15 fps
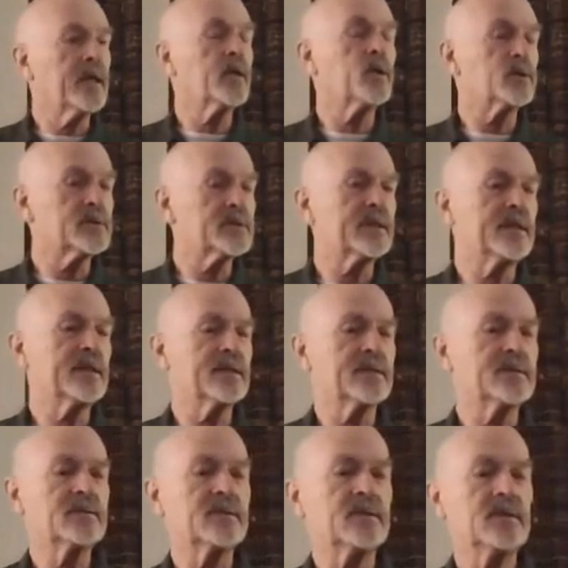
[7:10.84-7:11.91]

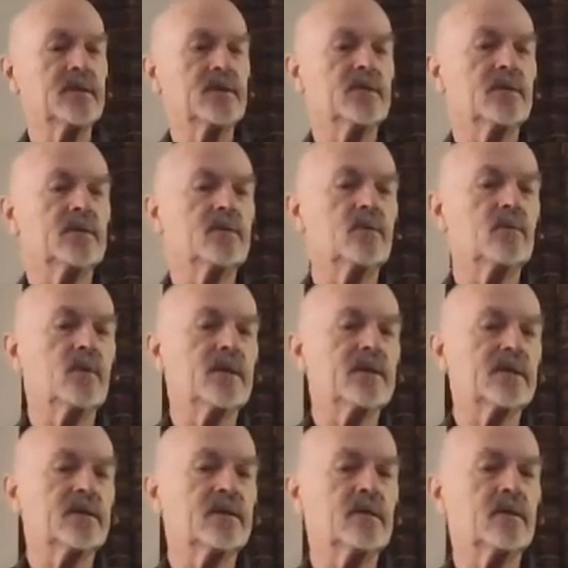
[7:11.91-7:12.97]
understand why
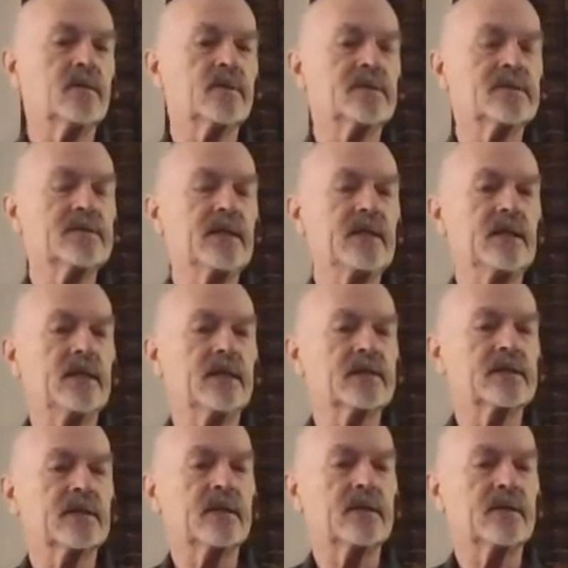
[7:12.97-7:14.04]
it would sound like
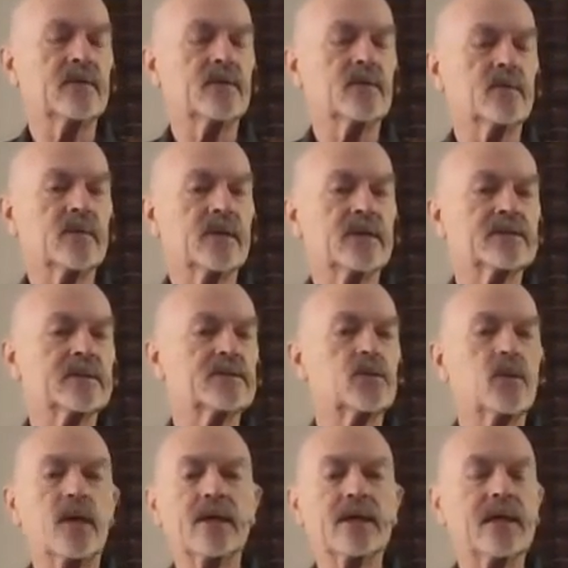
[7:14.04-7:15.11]
that, But I said,
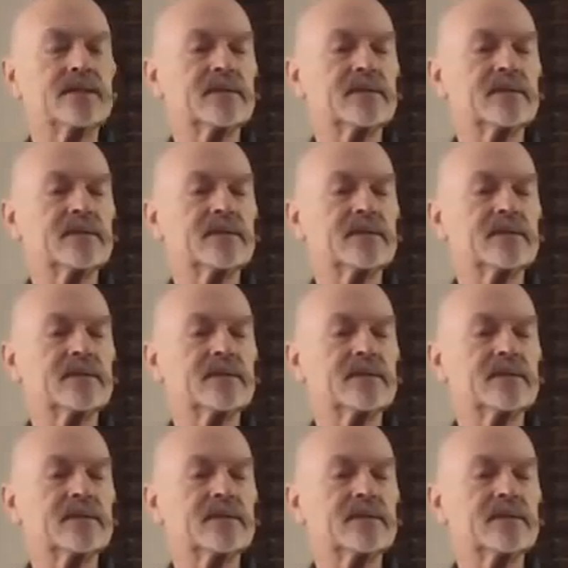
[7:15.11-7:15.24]
so I